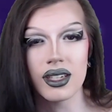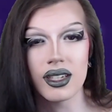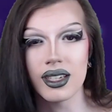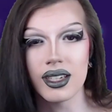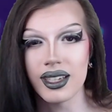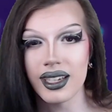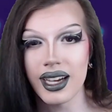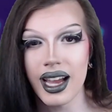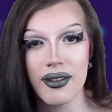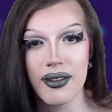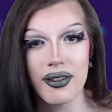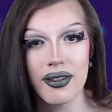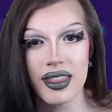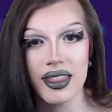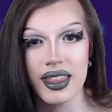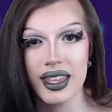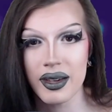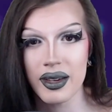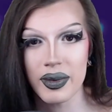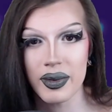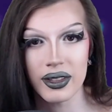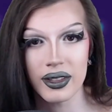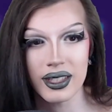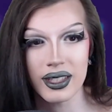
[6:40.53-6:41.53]
everything
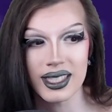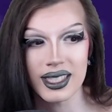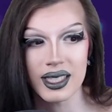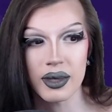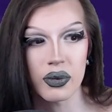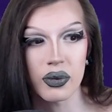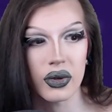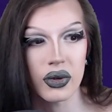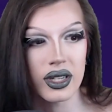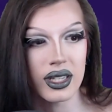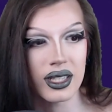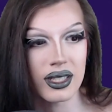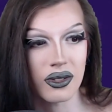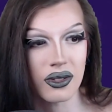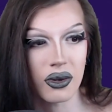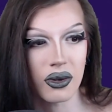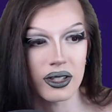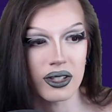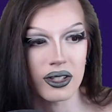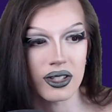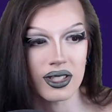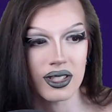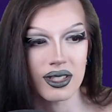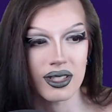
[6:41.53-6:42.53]
about this. The print is
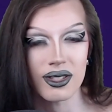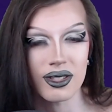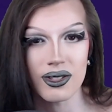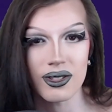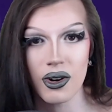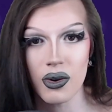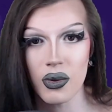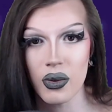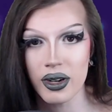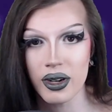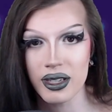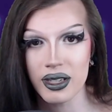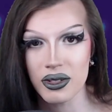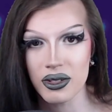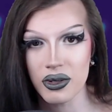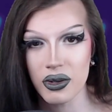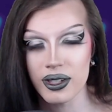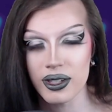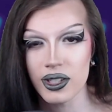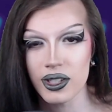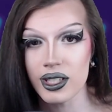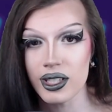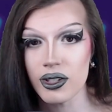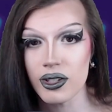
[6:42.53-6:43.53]
gorgeous, the stonework is
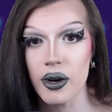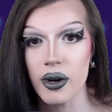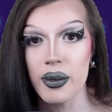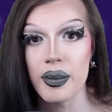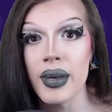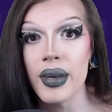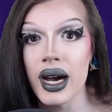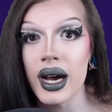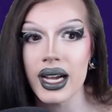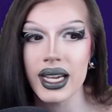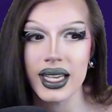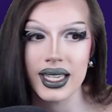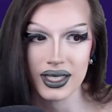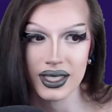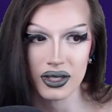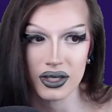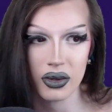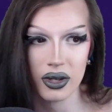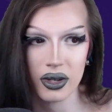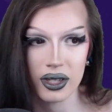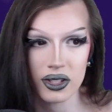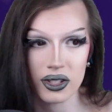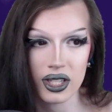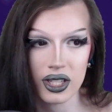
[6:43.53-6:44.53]
gorgeous, her mug is
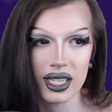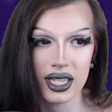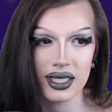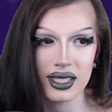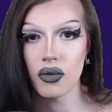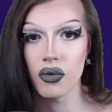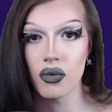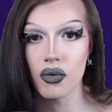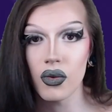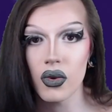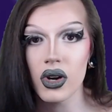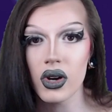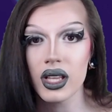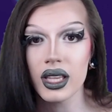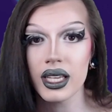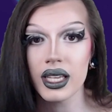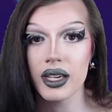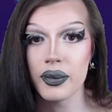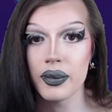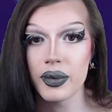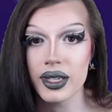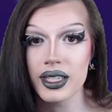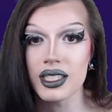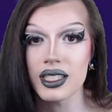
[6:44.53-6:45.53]
gorgeous. Really a
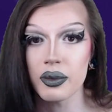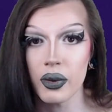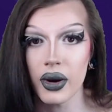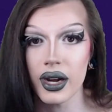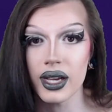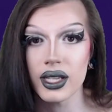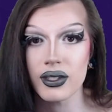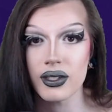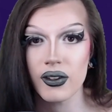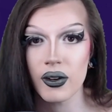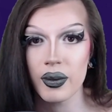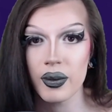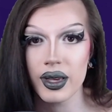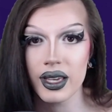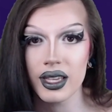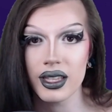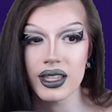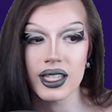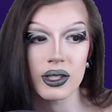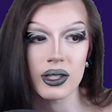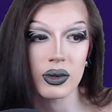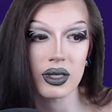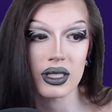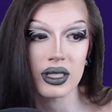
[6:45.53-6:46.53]
big surprise for me.
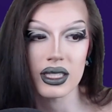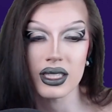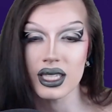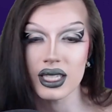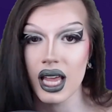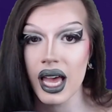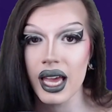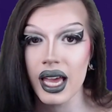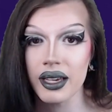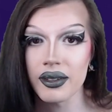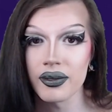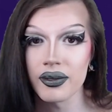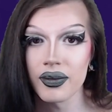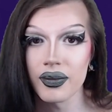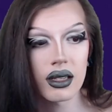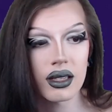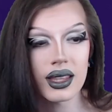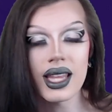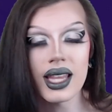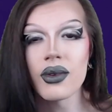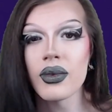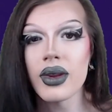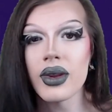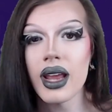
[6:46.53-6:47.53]
This was a slay.
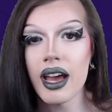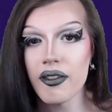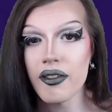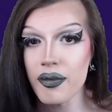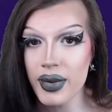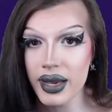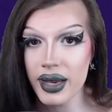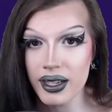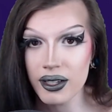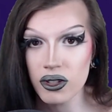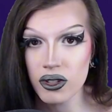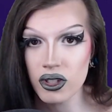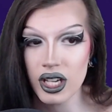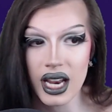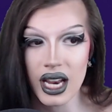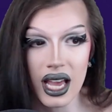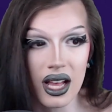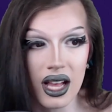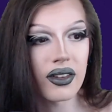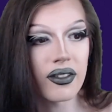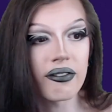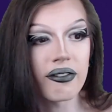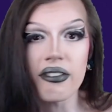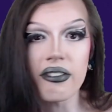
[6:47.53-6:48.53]
Then we have Mix
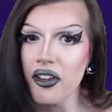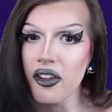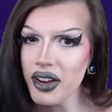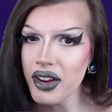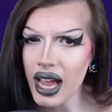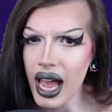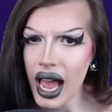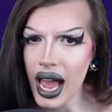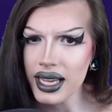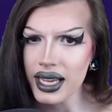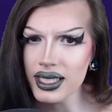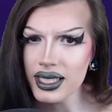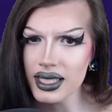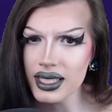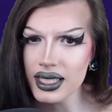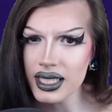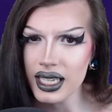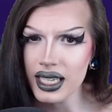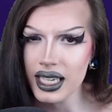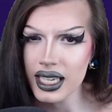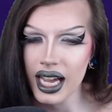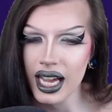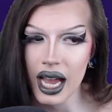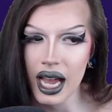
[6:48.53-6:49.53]
Chanel. Very
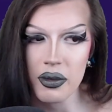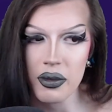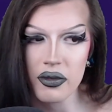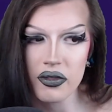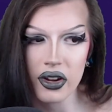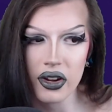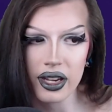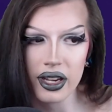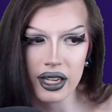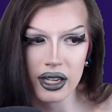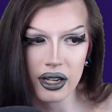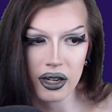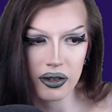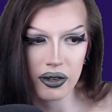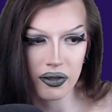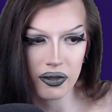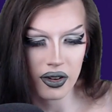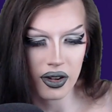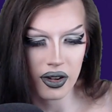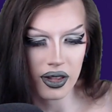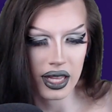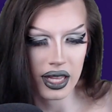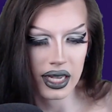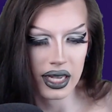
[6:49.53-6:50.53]
icy. I'm very here
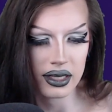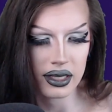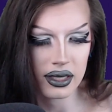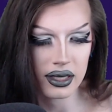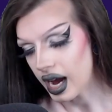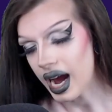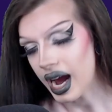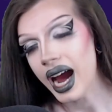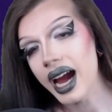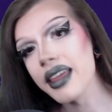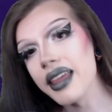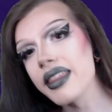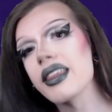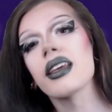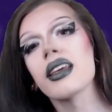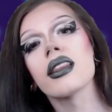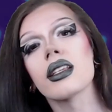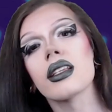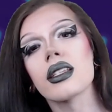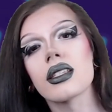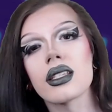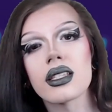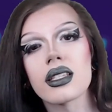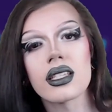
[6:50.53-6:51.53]
for this. I think
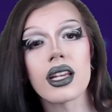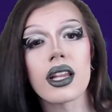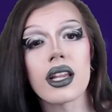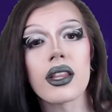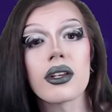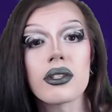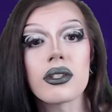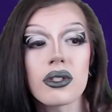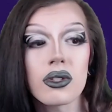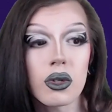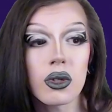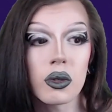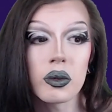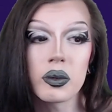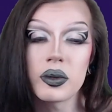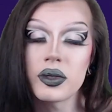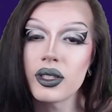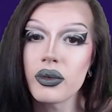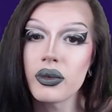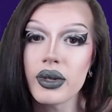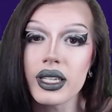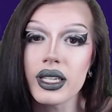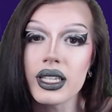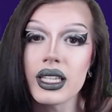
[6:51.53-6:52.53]
this is another sculpted
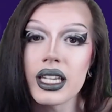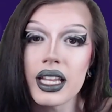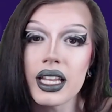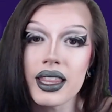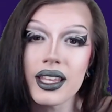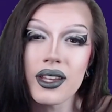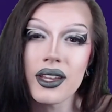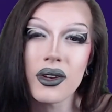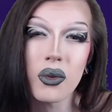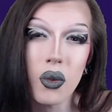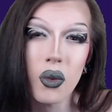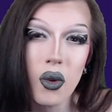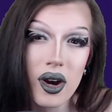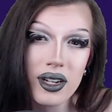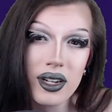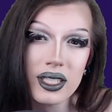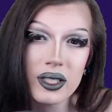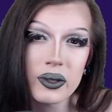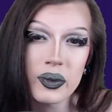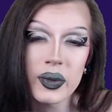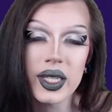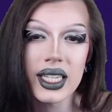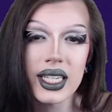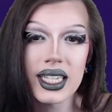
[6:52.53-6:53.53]
wig that I think works
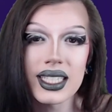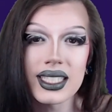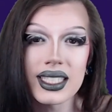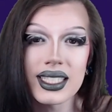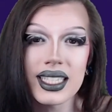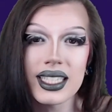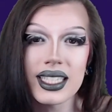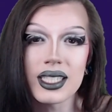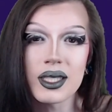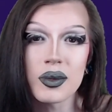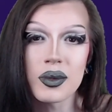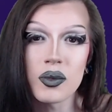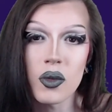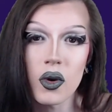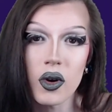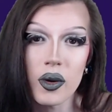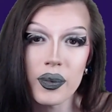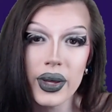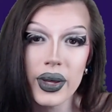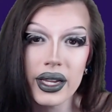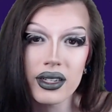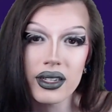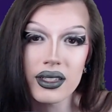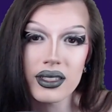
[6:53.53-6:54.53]
because it's more
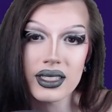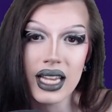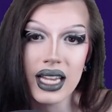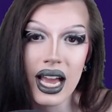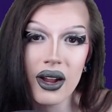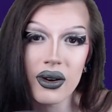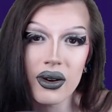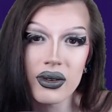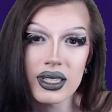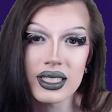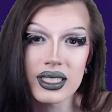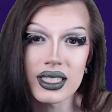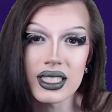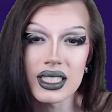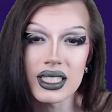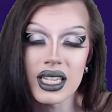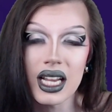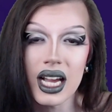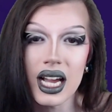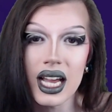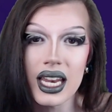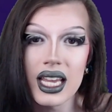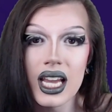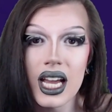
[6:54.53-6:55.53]
pared down. It's
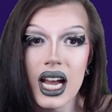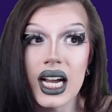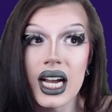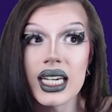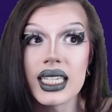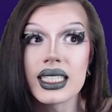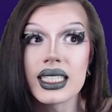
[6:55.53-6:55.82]
not a